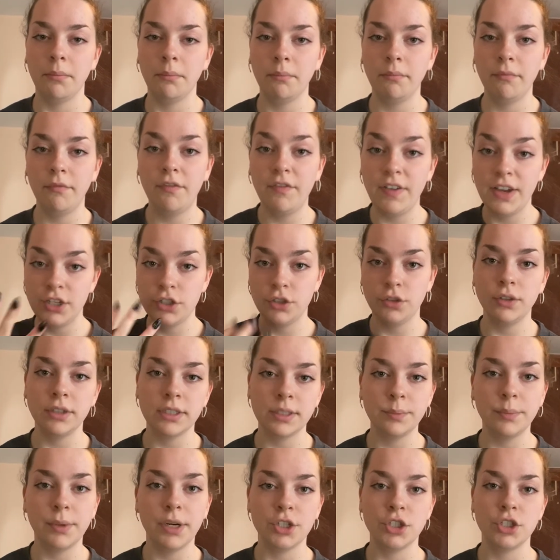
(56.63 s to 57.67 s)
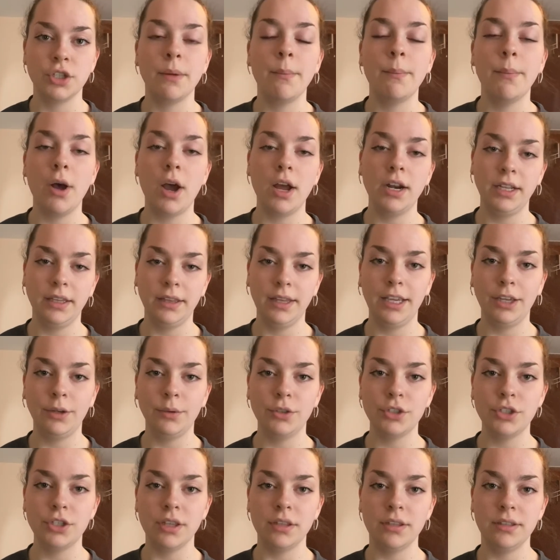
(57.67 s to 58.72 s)
facial expression and body
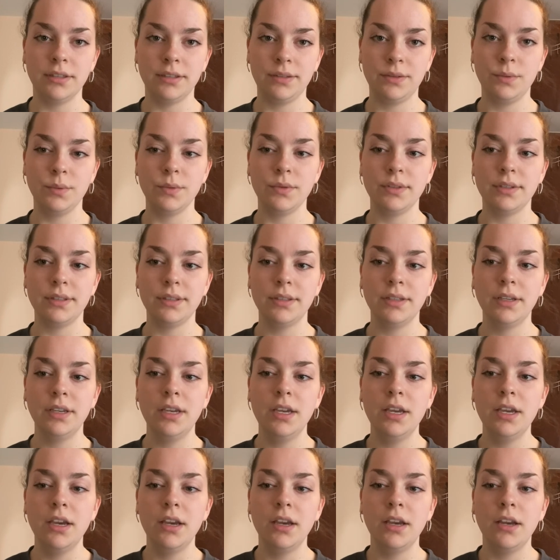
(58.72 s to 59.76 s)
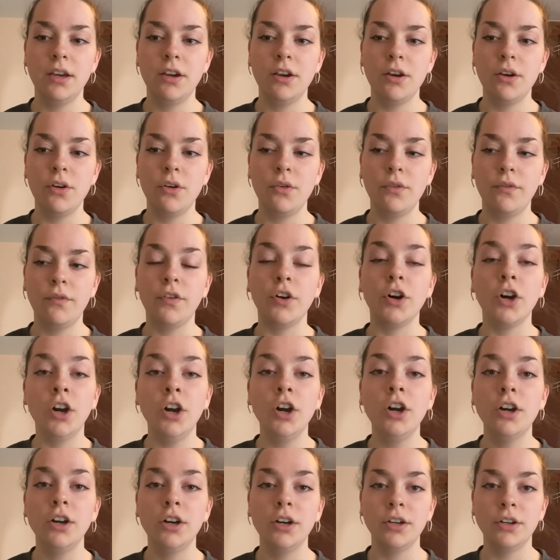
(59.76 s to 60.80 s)
language that this was, for
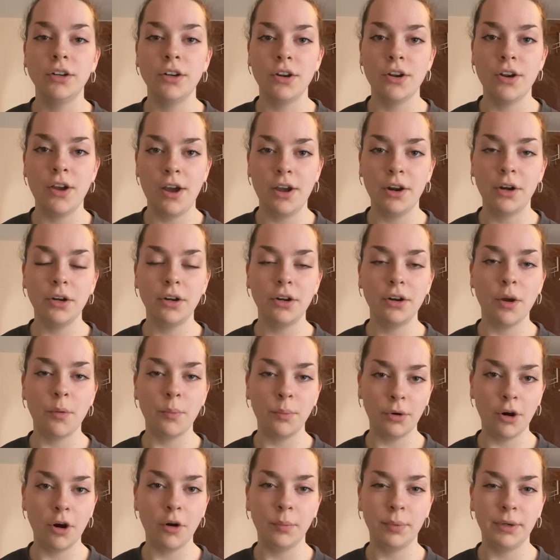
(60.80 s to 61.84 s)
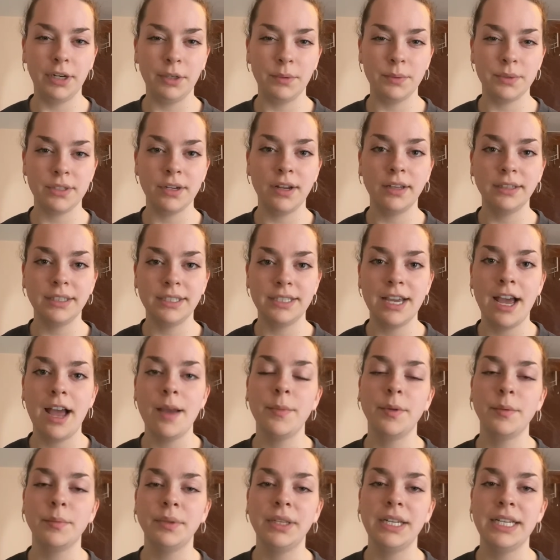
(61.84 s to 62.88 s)
her, not appropriate. It was not the time
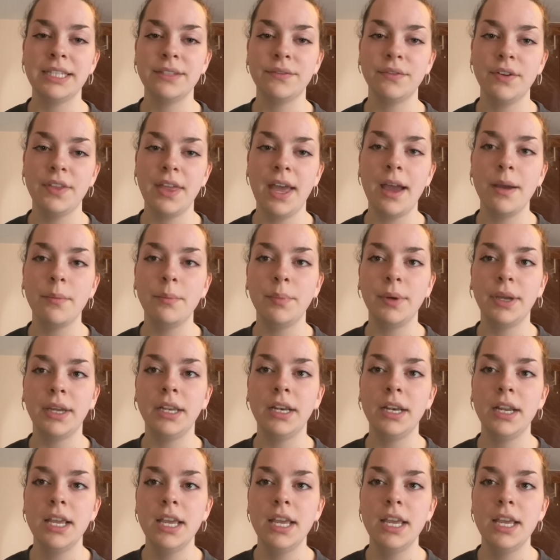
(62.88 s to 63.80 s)
and place for that, but